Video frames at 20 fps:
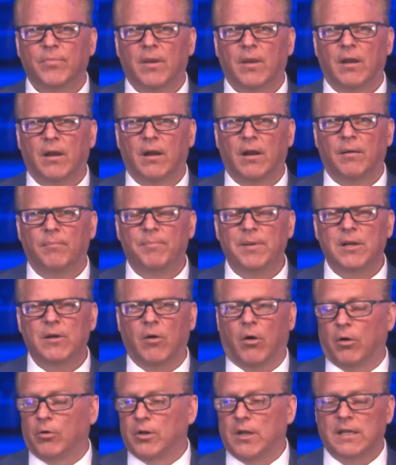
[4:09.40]
uh, be,
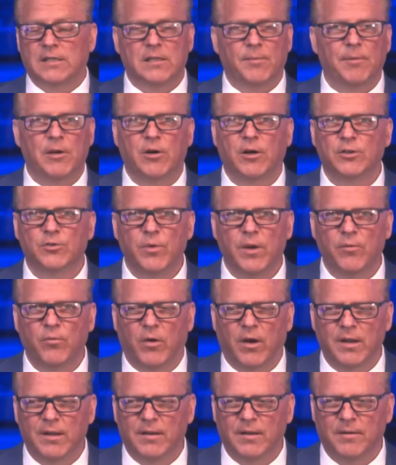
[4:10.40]
or is it because we
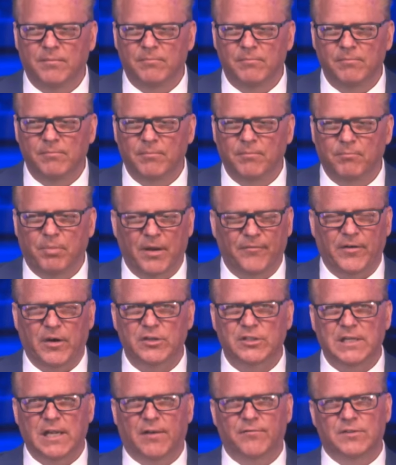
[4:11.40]
want to puff
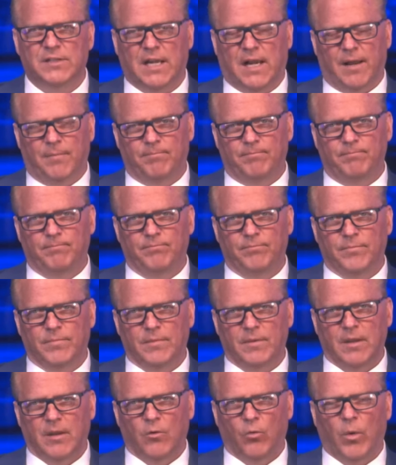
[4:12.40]
ourselves up?
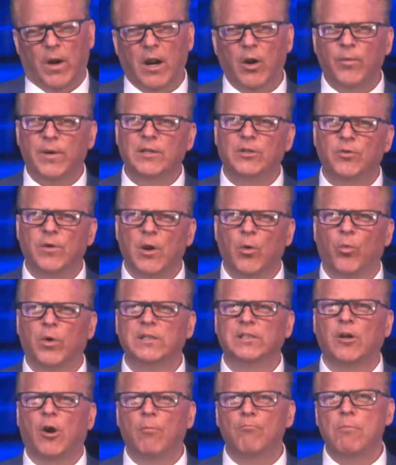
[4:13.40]
Why are we doing it?
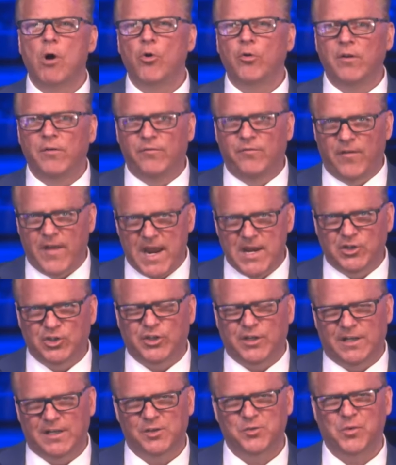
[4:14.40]
What's our
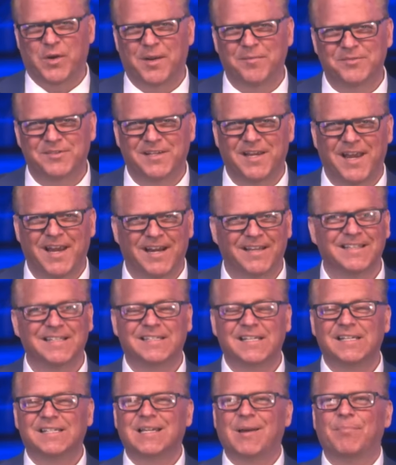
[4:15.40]
motivation, is what I'm saying. And this
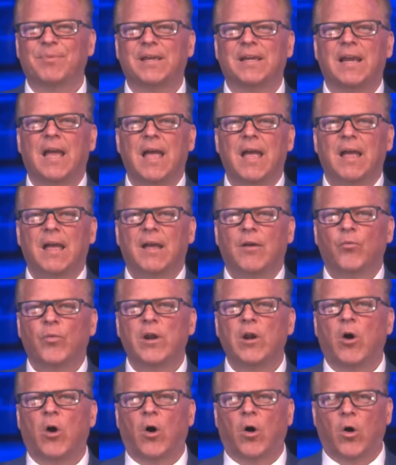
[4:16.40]
is something
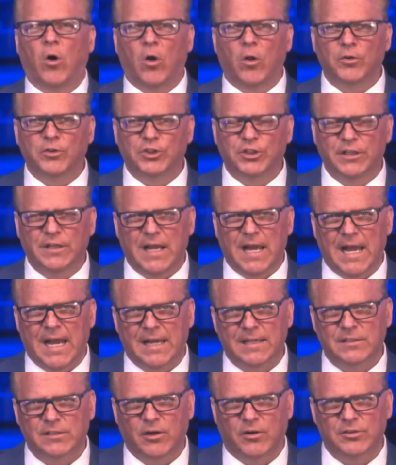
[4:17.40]
we all should
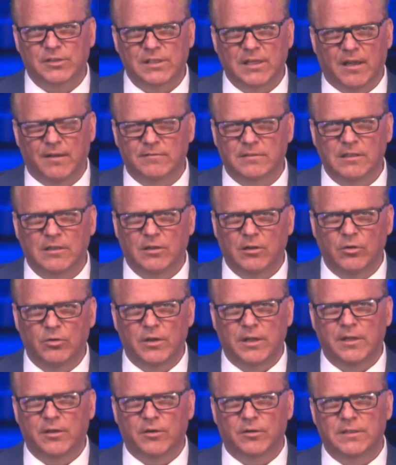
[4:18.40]
ask ourselves,
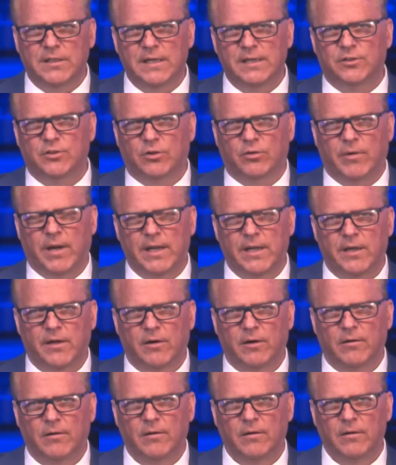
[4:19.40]
including your teacher right
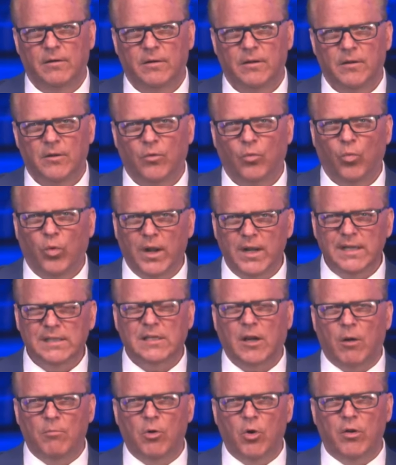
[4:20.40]
here. What is
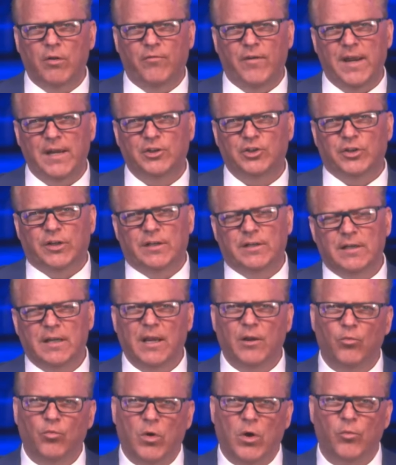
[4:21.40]
our motivation
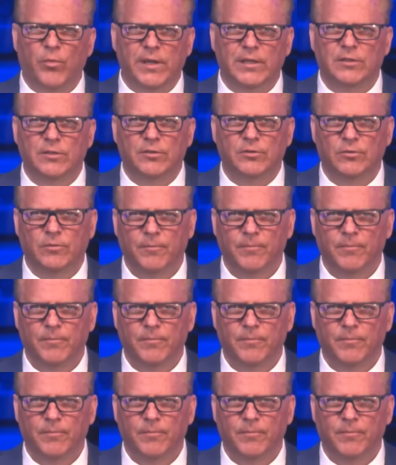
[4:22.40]
in what we do?